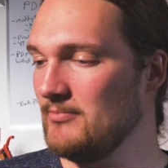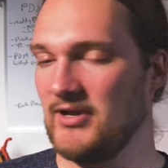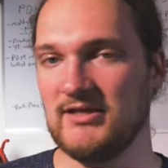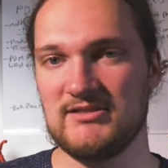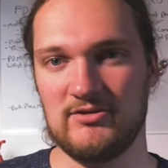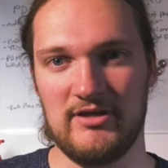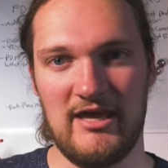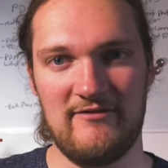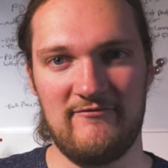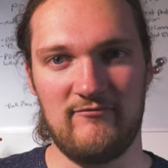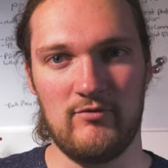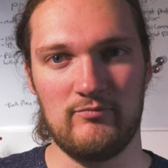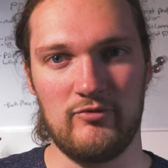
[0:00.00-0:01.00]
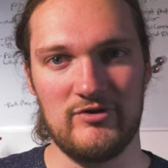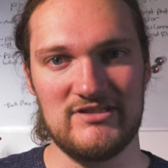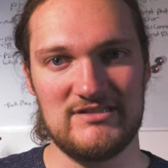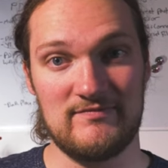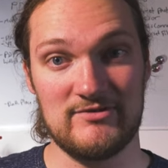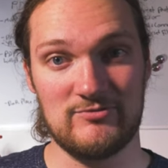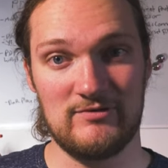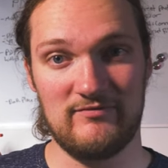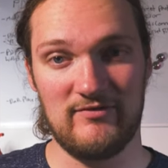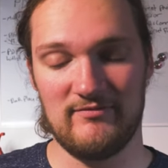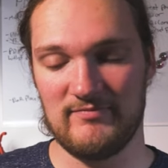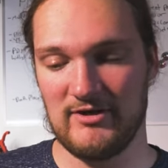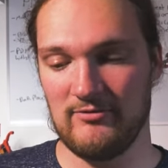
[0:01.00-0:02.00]
Panasonic f1.7
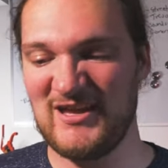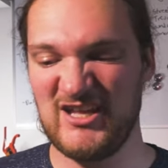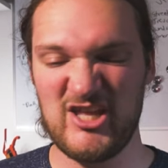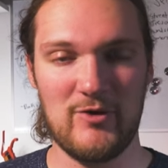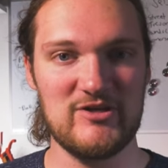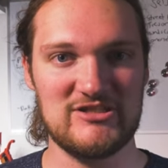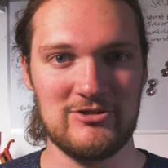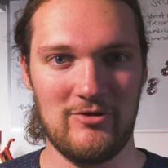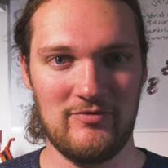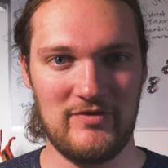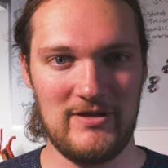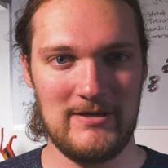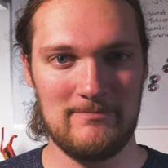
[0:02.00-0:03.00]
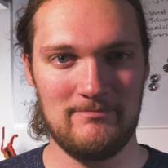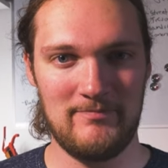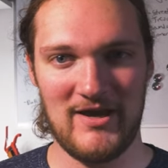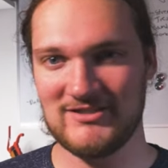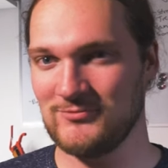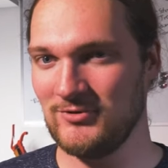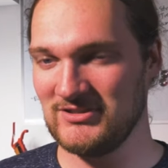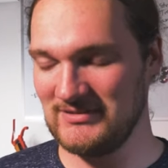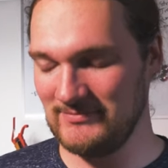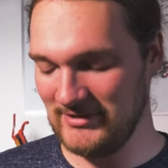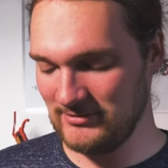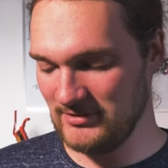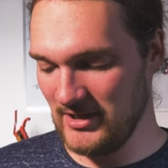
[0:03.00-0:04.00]
25mm. I know it's not the best quality
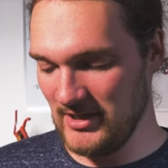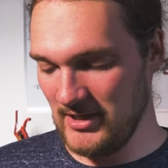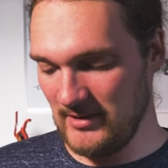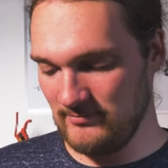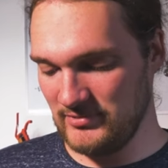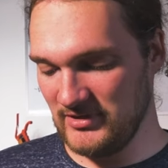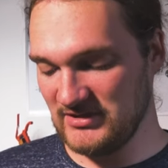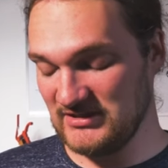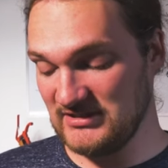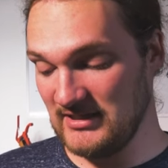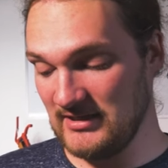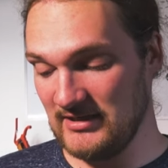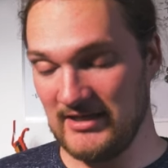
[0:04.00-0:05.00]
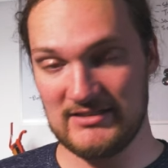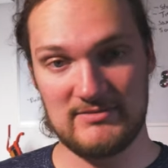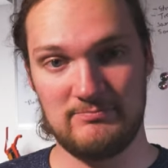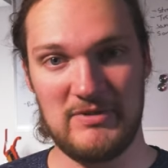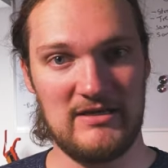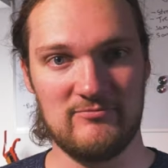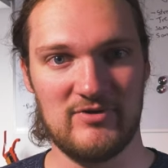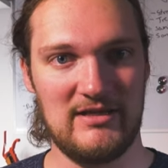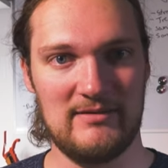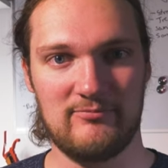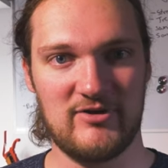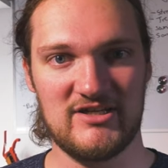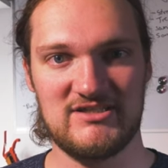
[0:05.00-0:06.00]
build, but it's been really
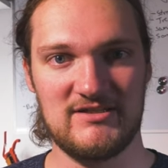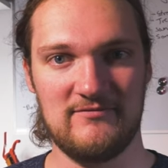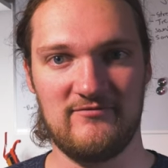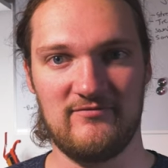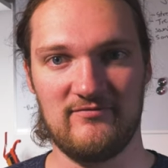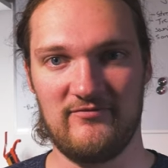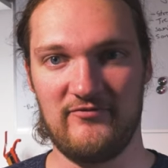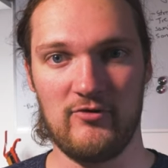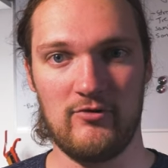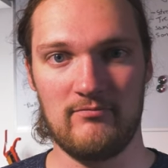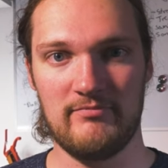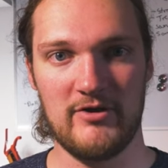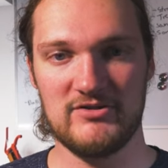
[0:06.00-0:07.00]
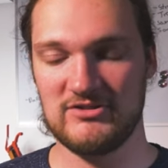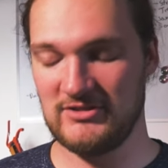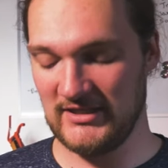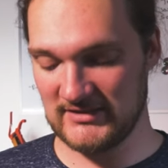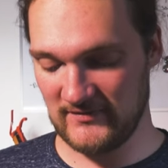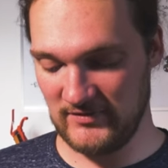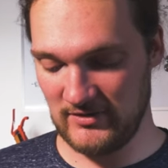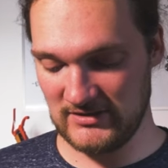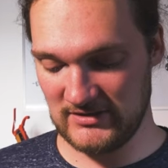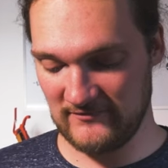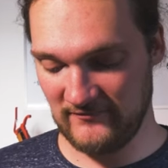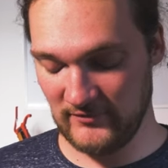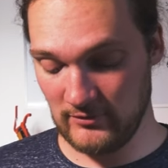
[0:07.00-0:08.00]
impressive for most of the things I've
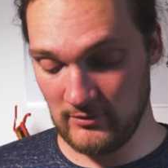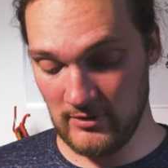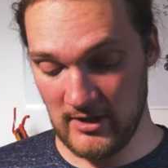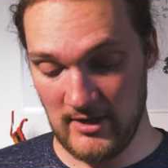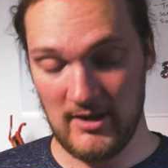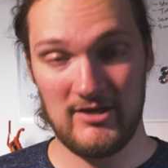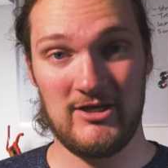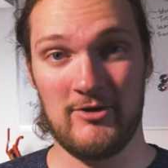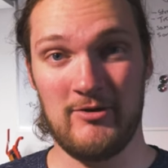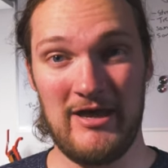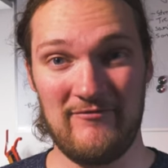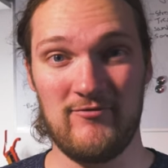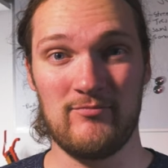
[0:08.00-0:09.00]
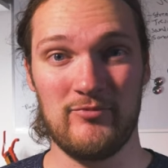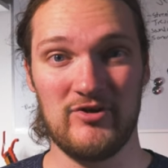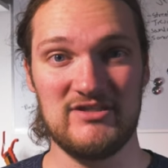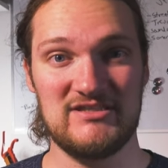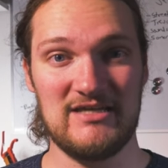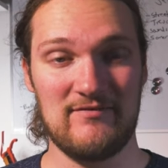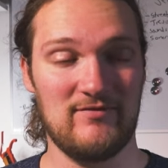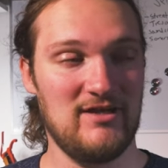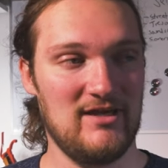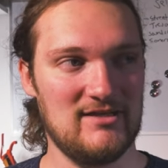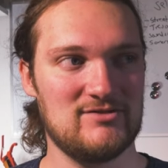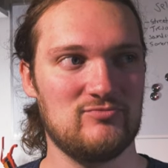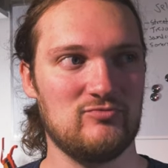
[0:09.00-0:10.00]
used it for. You know, f1.7,
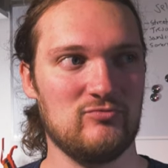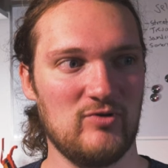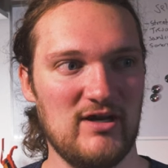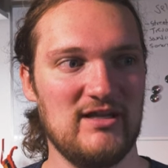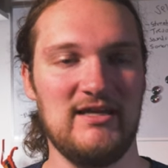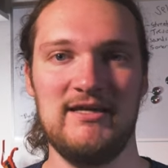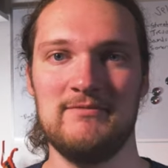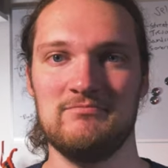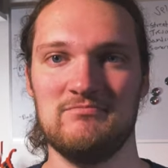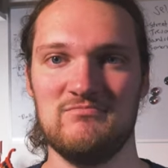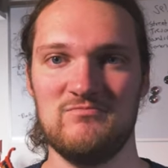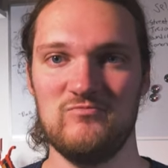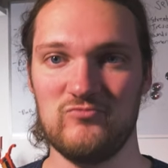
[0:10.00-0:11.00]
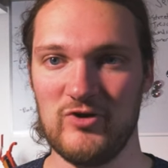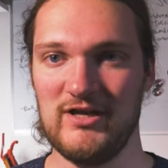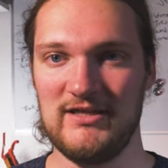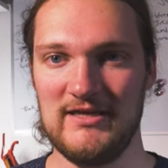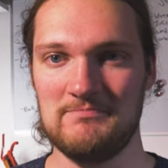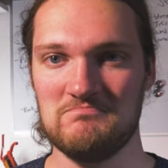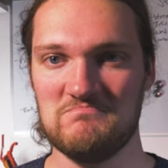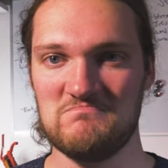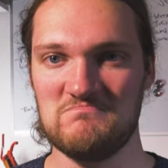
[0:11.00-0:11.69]
it is really, really